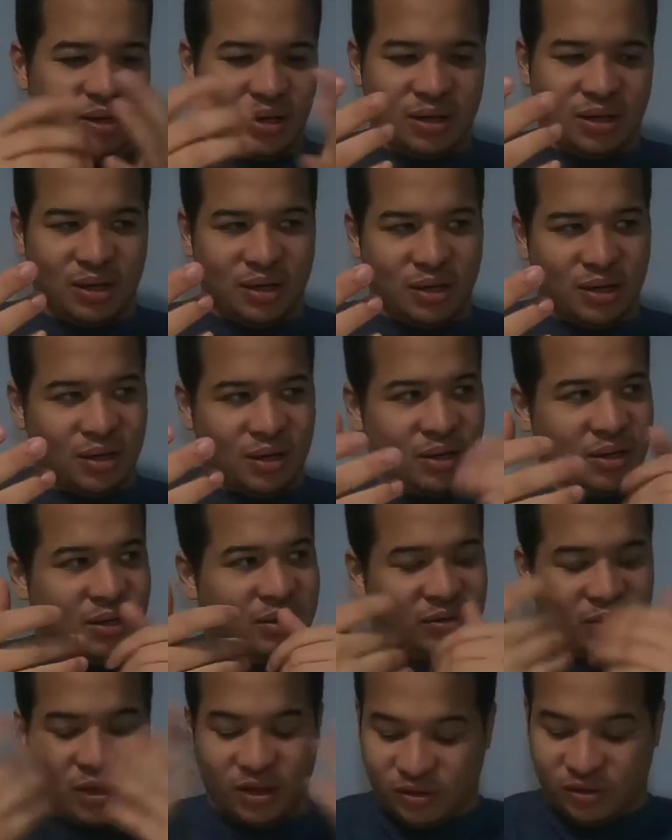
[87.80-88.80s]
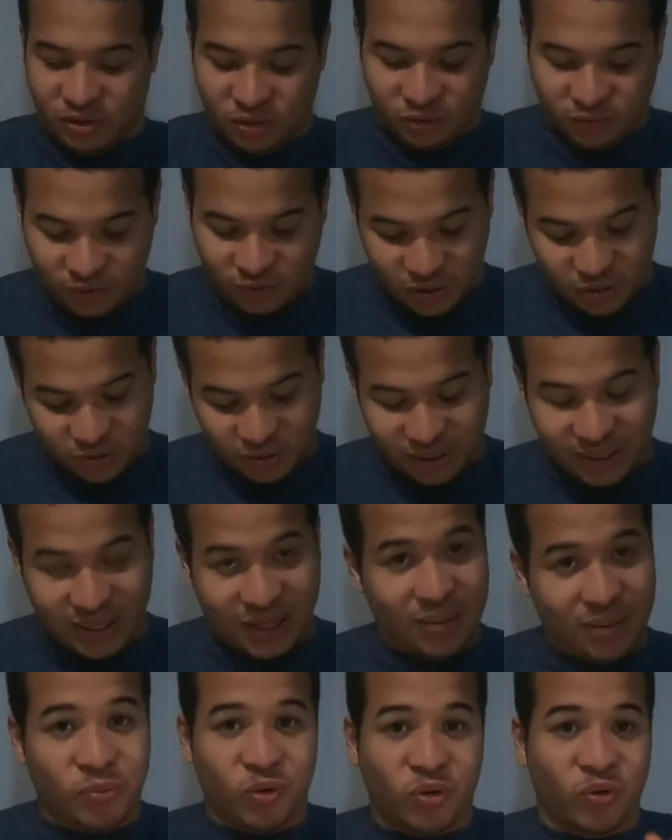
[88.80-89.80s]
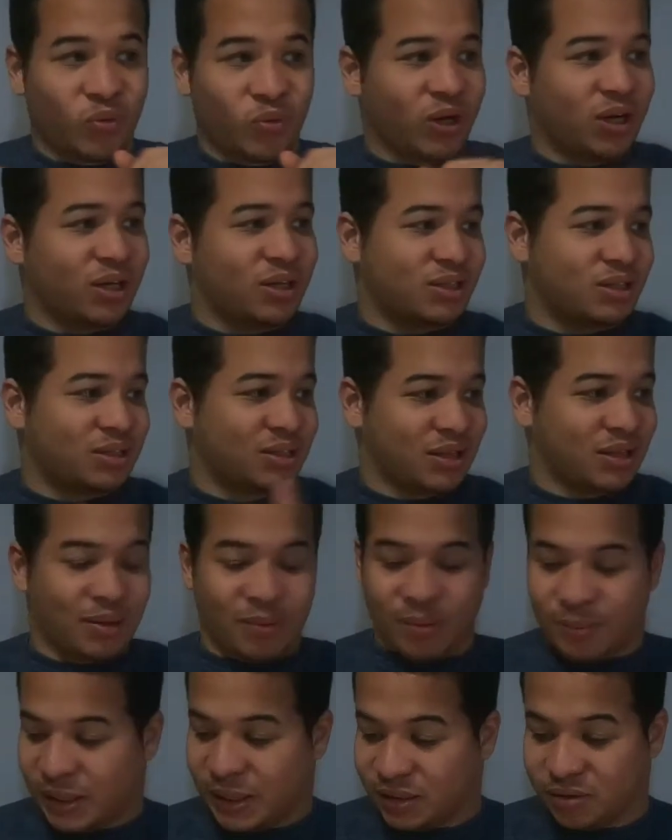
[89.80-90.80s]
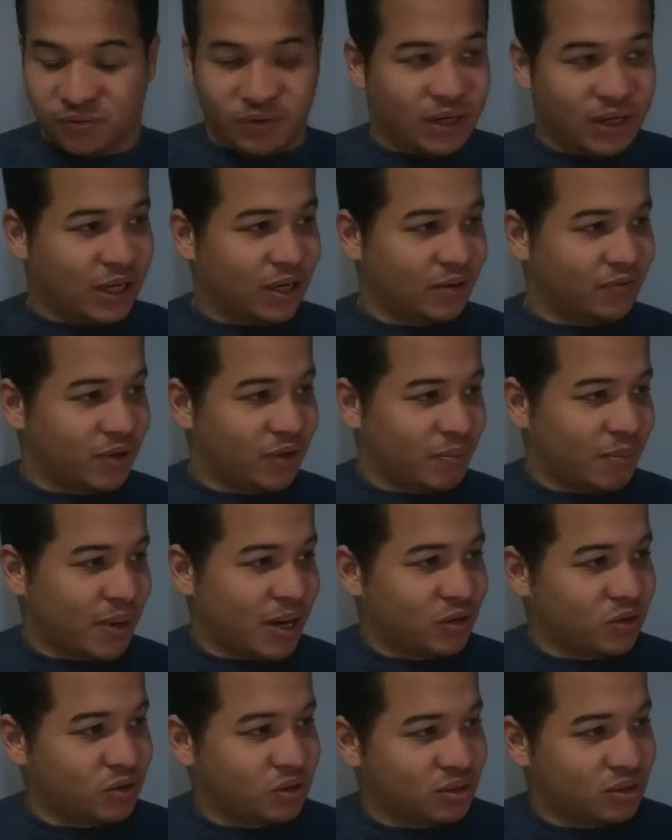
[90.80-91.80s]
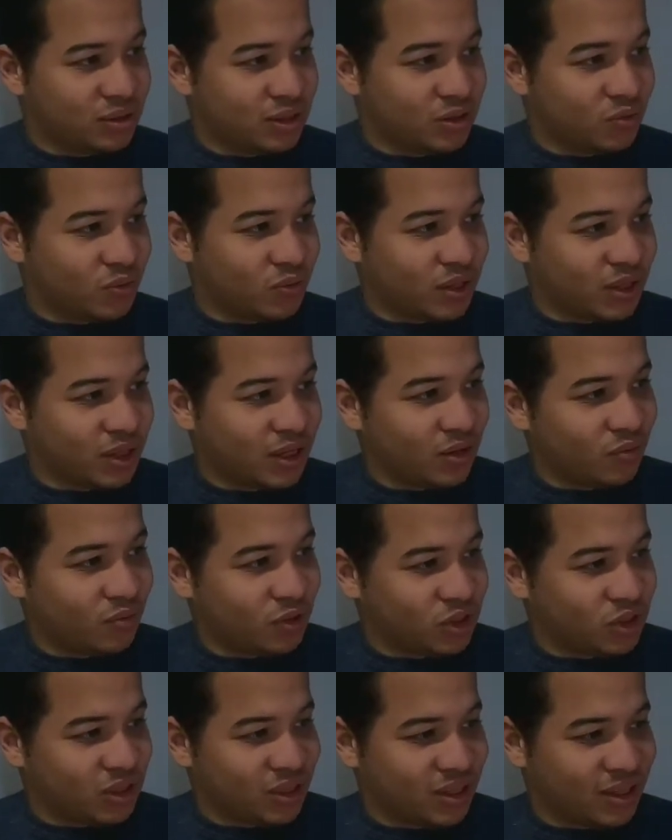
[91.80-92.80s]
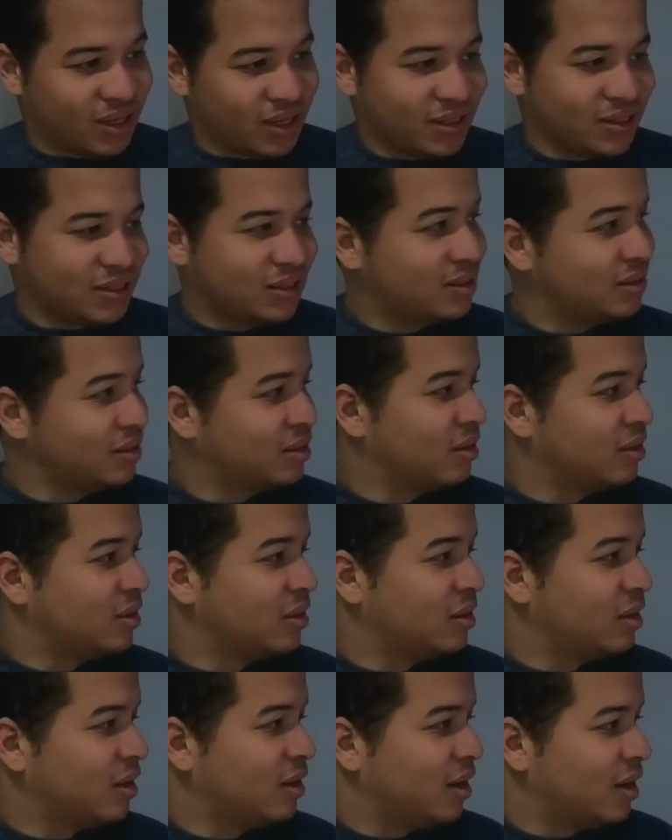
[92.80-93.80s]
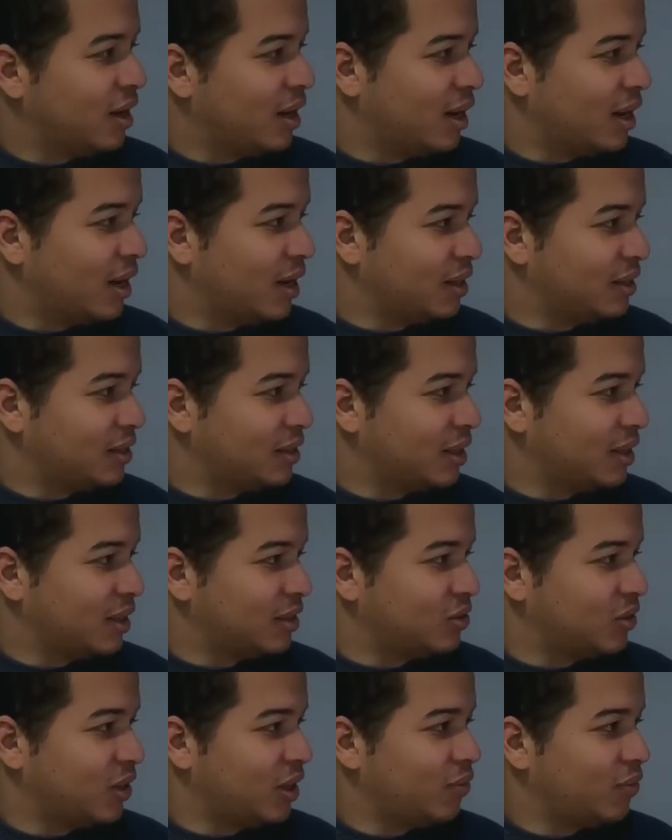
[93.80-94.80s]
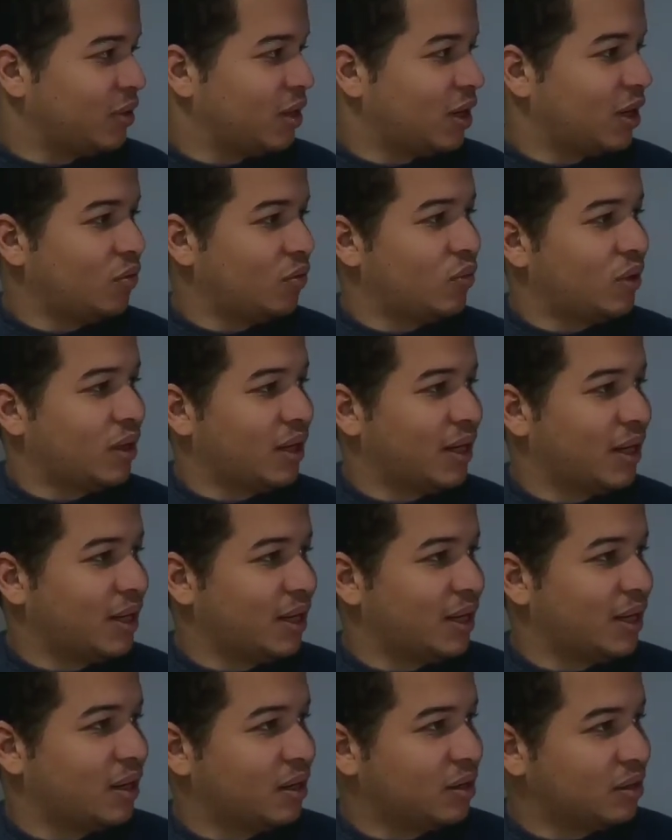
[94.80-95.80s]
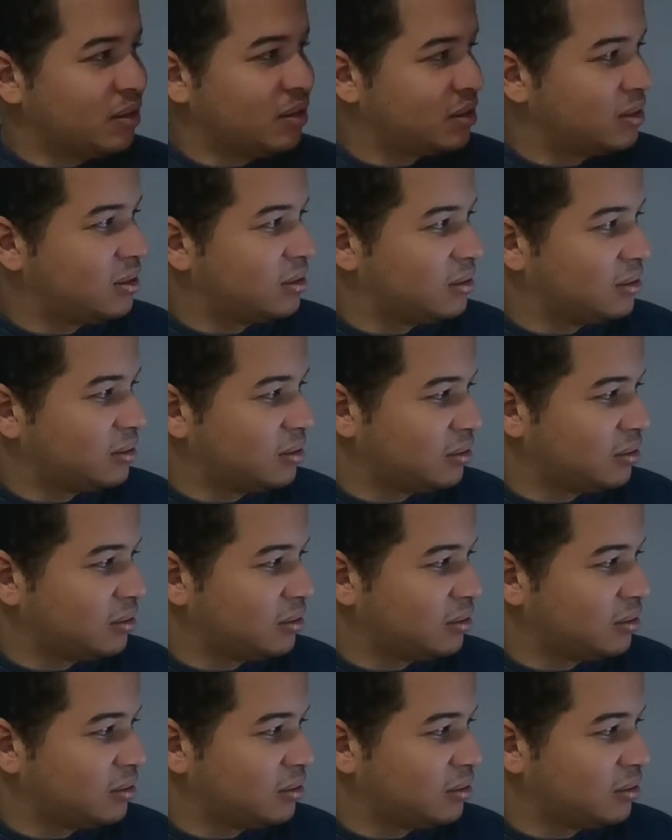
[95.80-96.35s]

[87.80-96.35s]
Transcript: So far I know the keyboard works. I'm about to find out if the mouse is working, which it does. And so here we are, we're in Linux.